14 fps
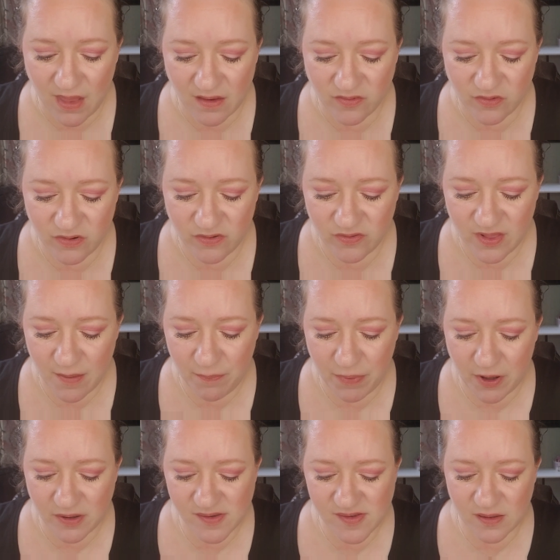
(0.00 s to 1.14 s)
So this is that
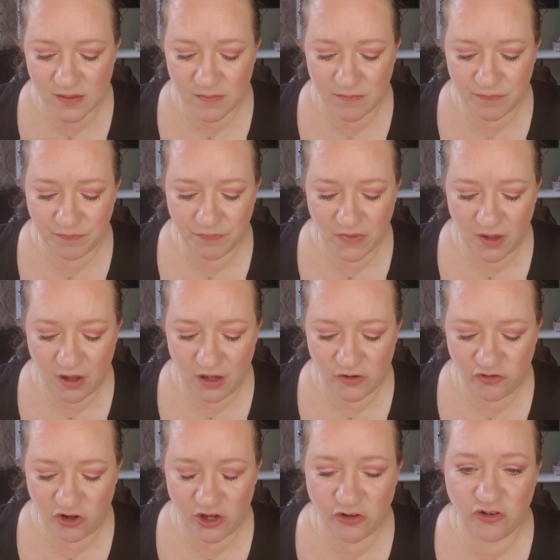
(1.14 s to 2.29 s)
Buxom
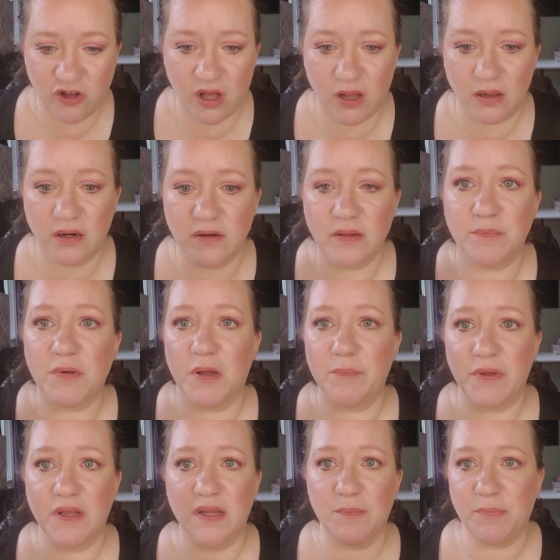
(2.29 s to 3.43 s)
Hush Hush color, the
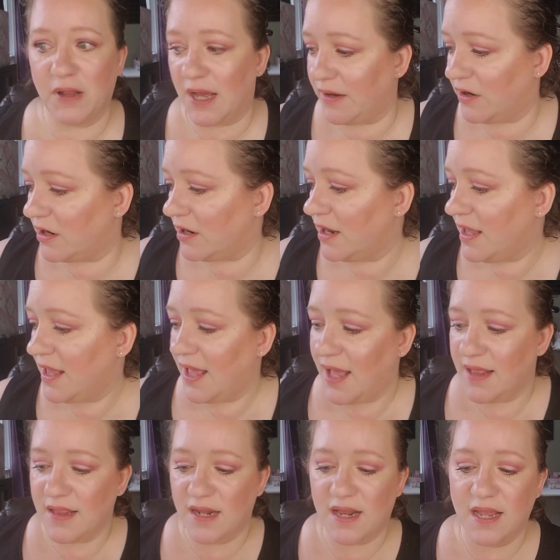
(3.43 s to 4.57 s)
plumping lip liner.
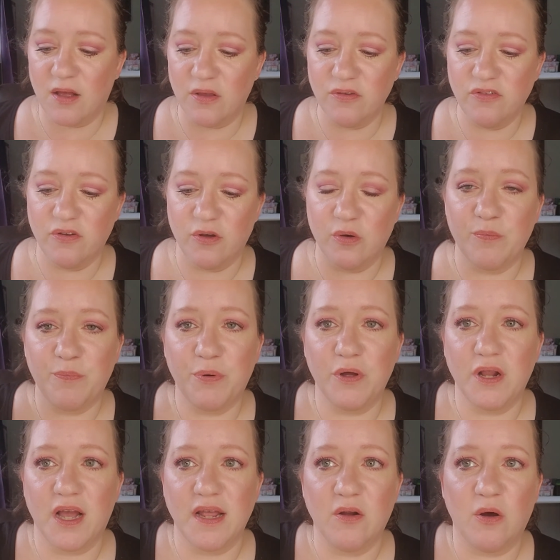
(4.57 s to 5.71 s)
And then I also put
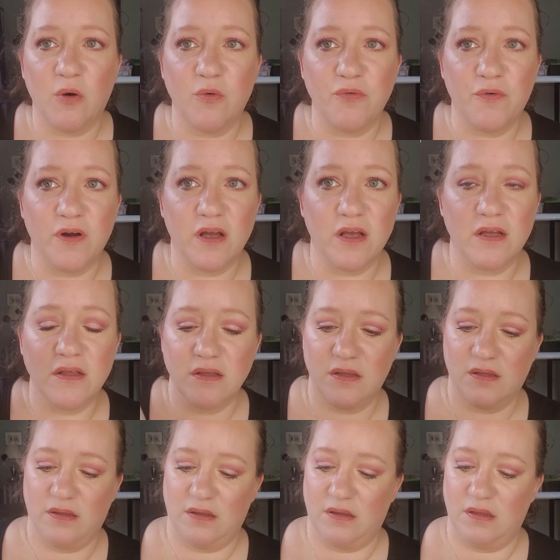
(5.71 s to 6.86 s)
on Ofra
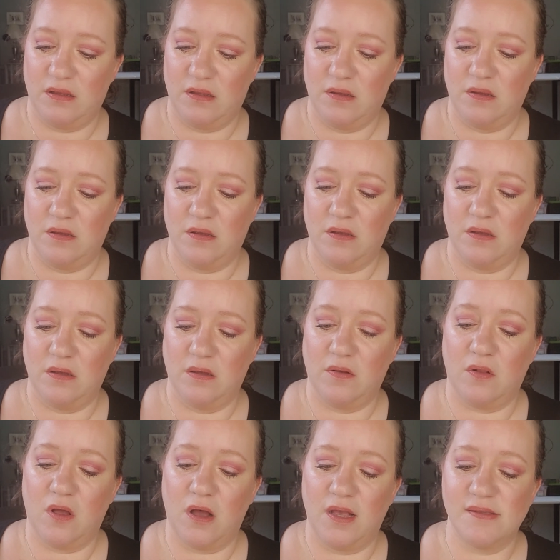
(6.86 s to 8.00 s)

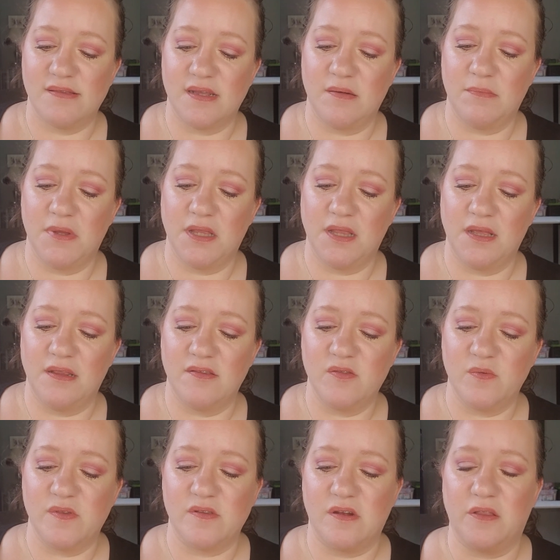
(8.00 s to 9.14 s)
gloss in Millie. This
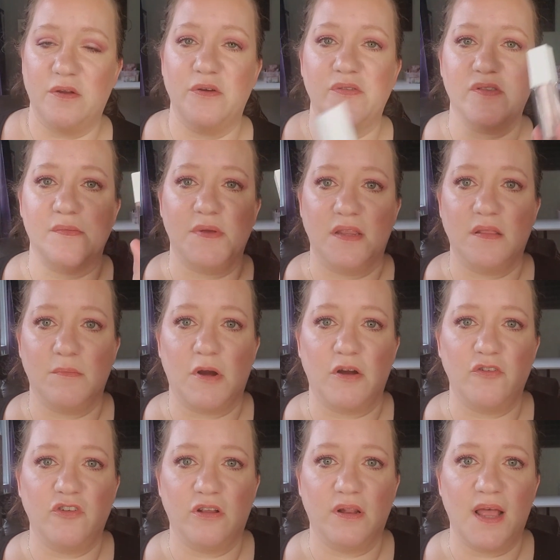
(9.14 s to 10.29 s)
was another Samantha
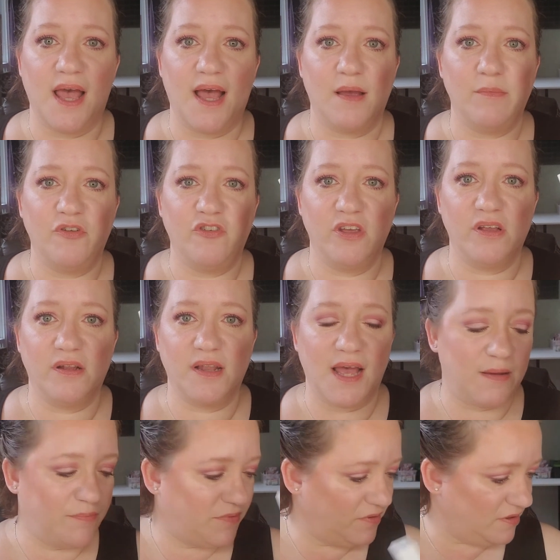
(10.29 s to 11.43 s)
March collab. She
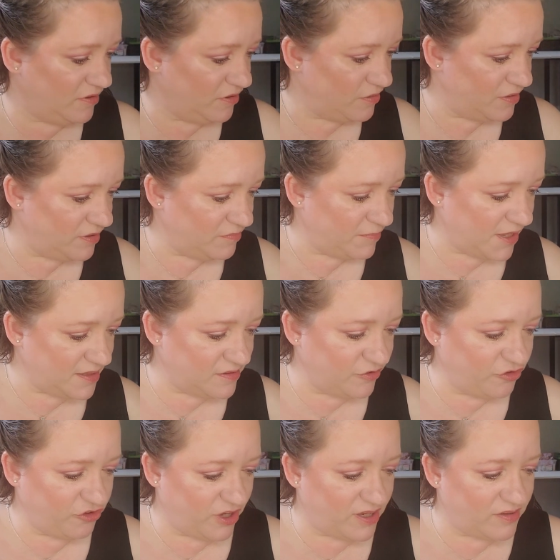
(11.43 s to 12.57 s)
collabed and, and made this
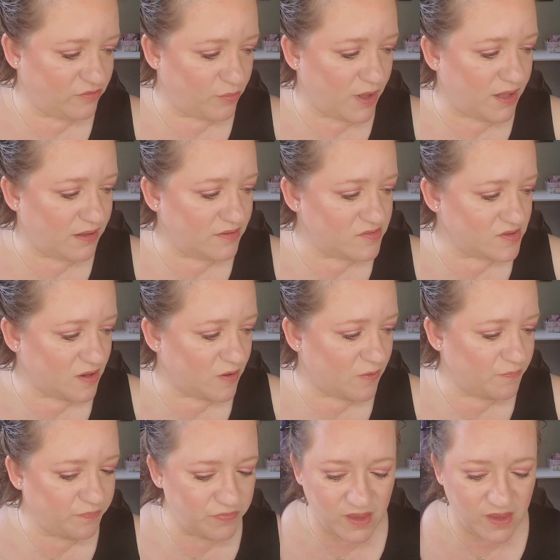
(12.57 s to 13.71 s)
shade as well. So